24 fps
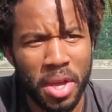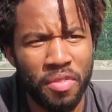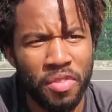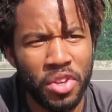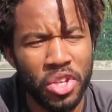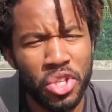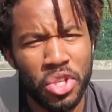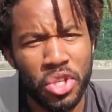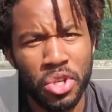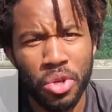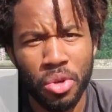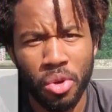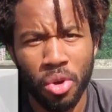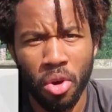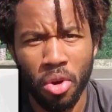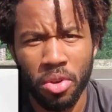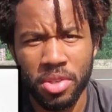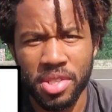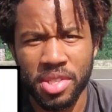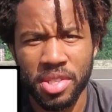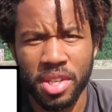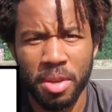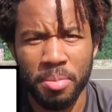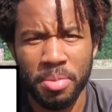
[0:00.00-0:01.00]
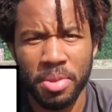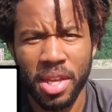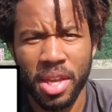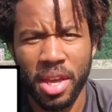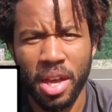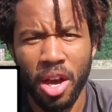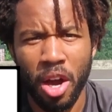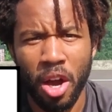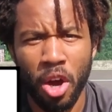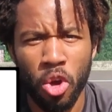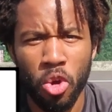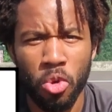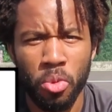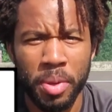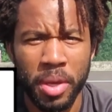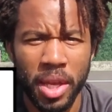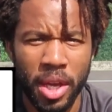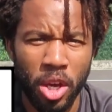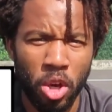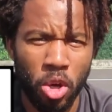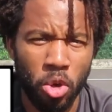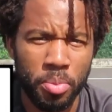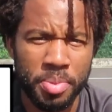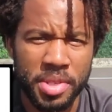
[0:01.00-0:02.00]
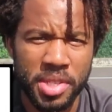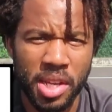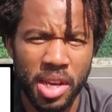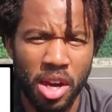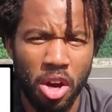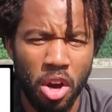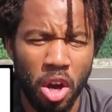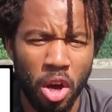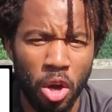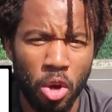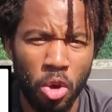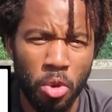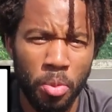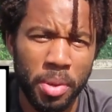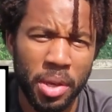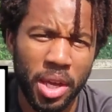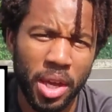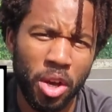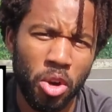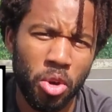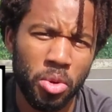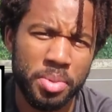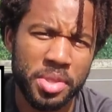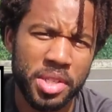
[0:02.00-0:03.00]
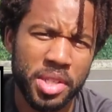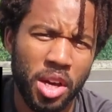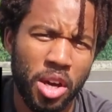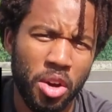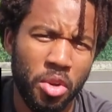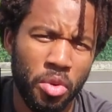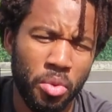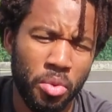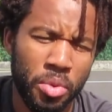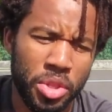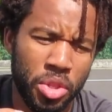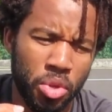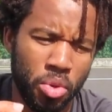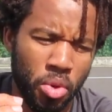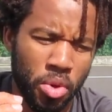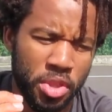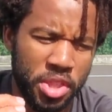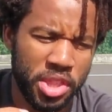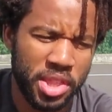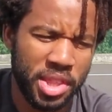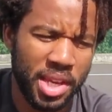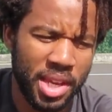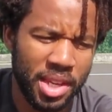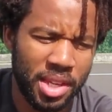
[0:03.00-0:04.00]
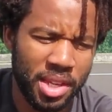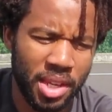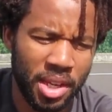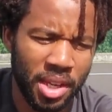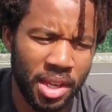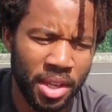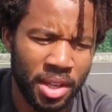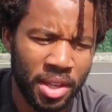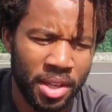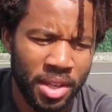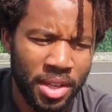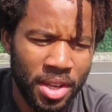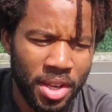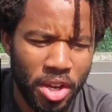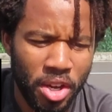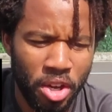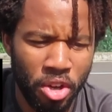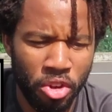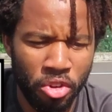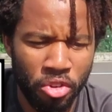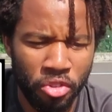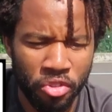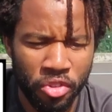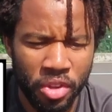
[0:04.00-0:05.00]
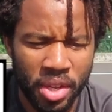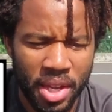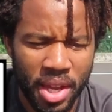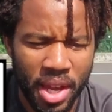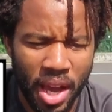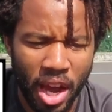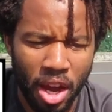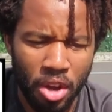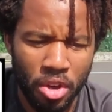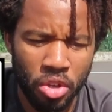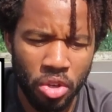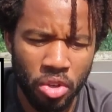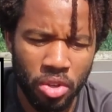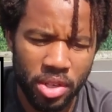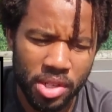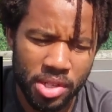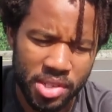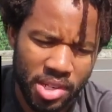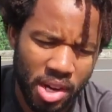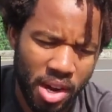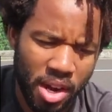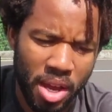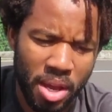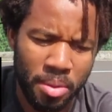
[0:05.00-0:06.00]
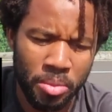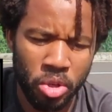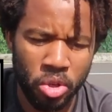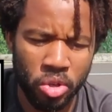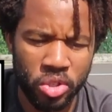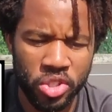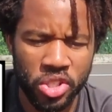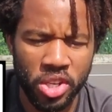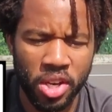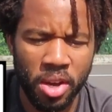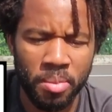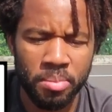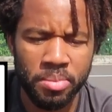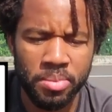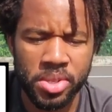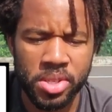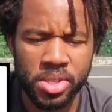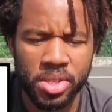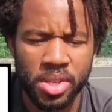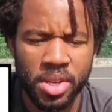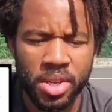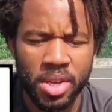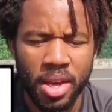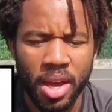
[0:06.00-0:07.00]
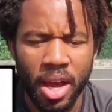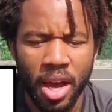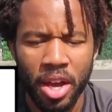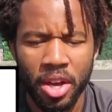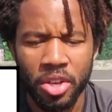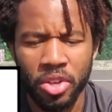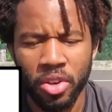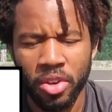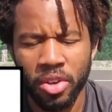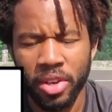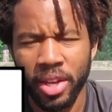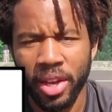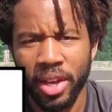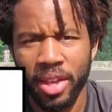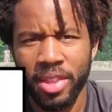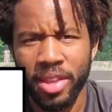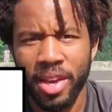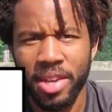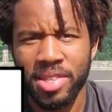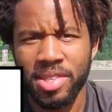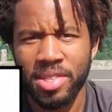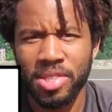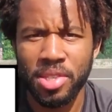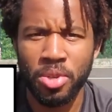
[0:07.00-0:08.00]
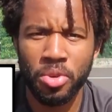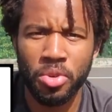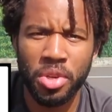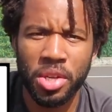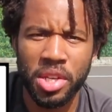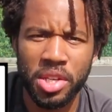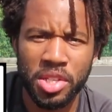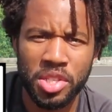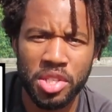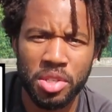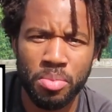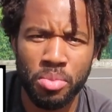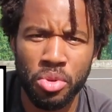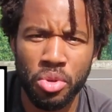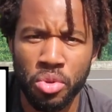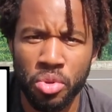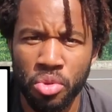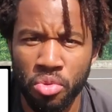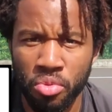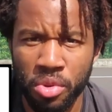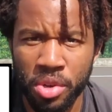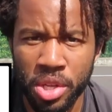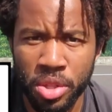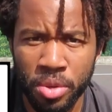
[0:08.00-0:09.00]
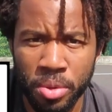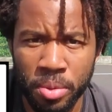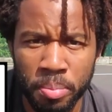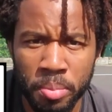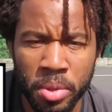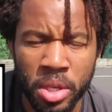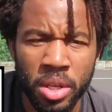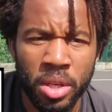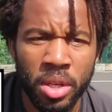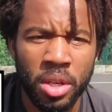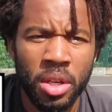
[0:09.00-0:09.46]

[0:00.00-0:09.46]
bit of a new concept there. I hope it helps out. I hope it helps out with your thinking of how you're going to time your jumps, how you're going to get that silky smooth rhythm.